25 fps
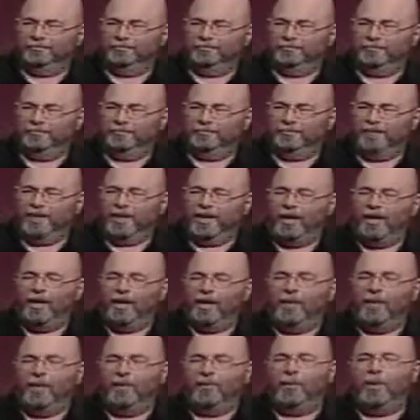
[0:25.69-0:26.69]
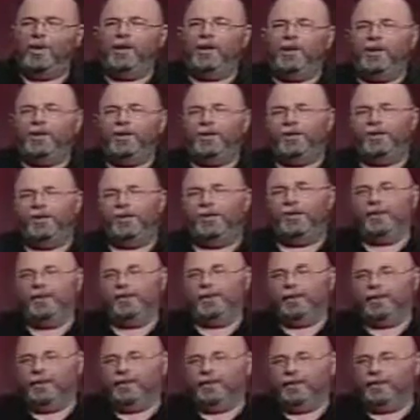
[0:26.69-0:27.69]
I know? Well, I started
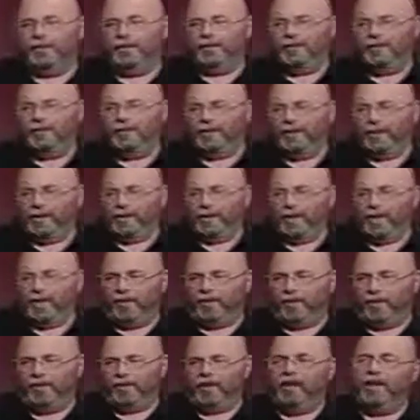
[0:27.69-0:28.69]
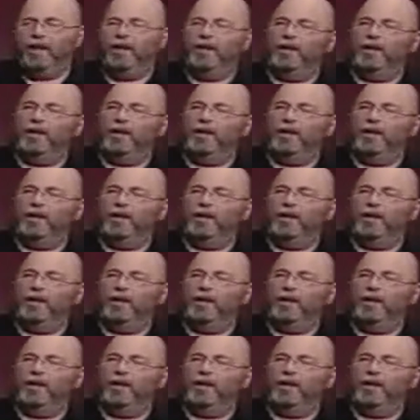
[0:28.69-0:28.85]
in 1977.